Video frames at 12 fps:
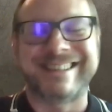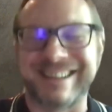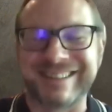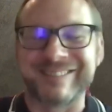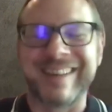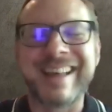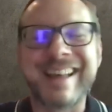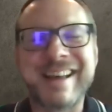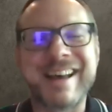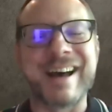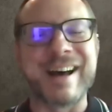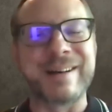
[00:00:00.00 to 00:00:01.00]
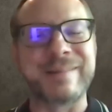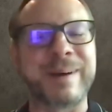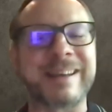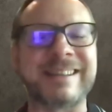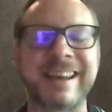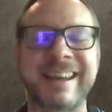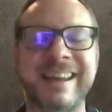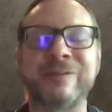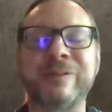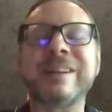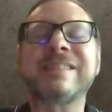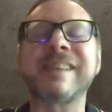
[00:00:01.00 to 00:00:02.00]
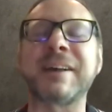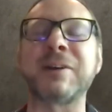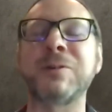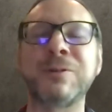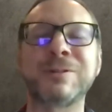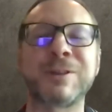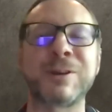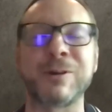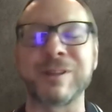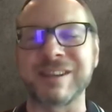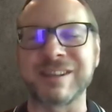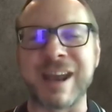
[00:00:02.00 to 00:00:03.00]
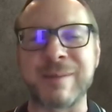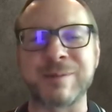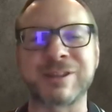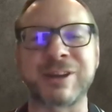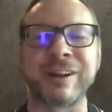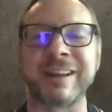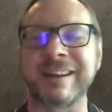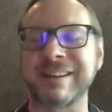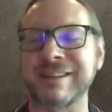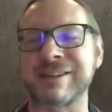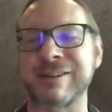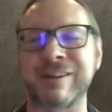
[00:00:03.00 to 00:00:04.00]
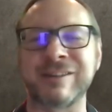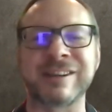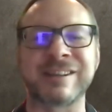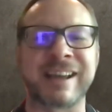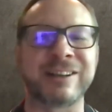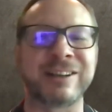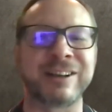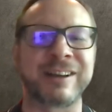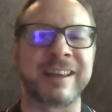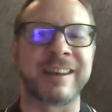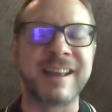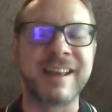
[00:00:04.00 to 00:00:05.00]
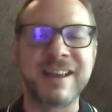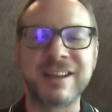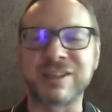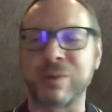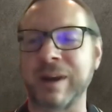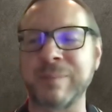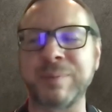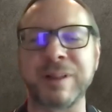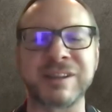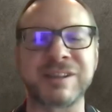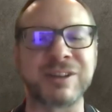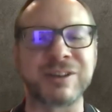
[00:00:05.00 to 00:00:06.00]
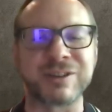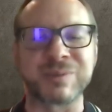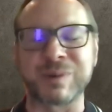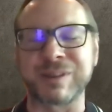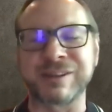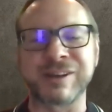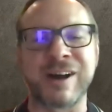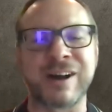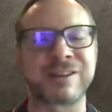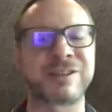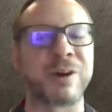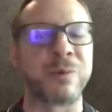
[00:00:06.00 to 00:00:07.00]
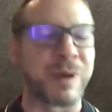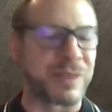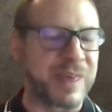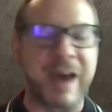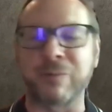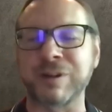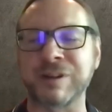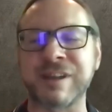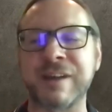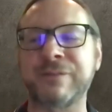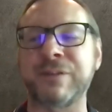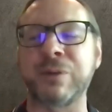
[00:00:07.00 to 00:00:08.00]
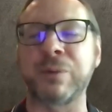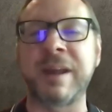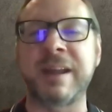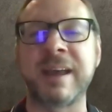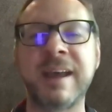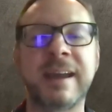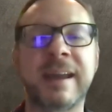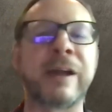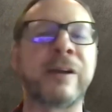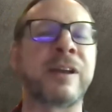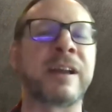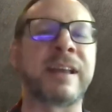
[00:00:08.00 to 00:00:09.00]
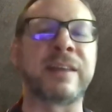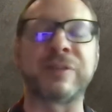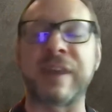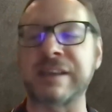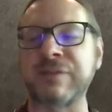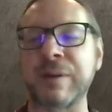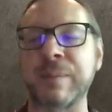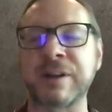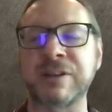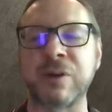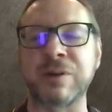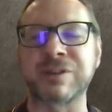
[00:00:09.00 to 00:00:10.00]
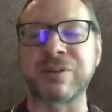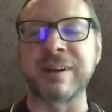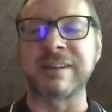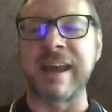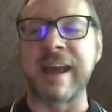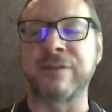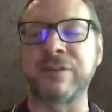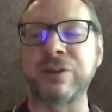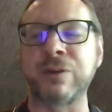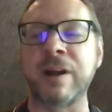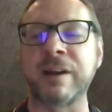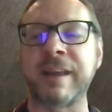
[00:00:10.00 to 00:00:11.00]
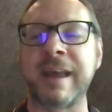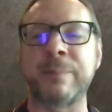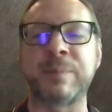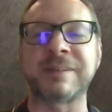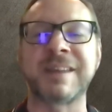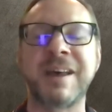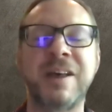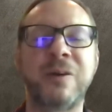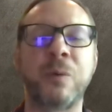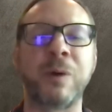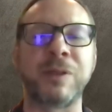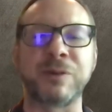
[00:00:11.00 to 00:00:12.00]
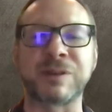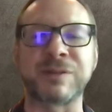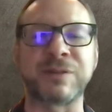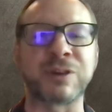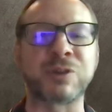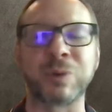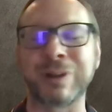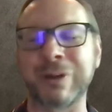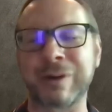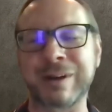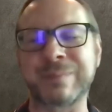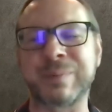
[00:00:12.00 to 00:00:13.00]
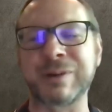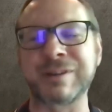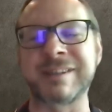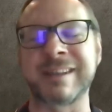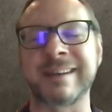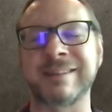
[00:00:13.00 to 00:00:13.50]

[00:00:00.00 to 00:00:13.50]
Tim, but it reads like a who's who in the cybersecurity industry, and you take a look at 20 plus years worth of talk. So with that, we're done for the week. Gary, again, thanks very much. Always great to have you on campus, whether it's virtual or in person.